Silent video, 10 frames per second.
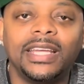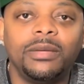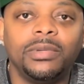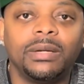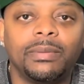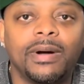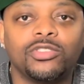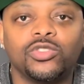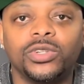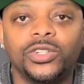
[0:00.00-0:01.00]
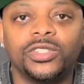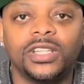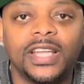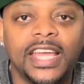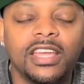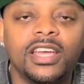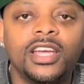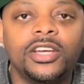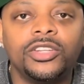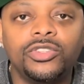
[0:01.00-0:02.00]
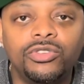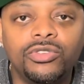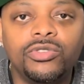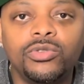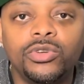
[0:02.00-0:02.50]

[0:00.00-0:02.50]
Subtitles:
that hit me up about Twitter today, do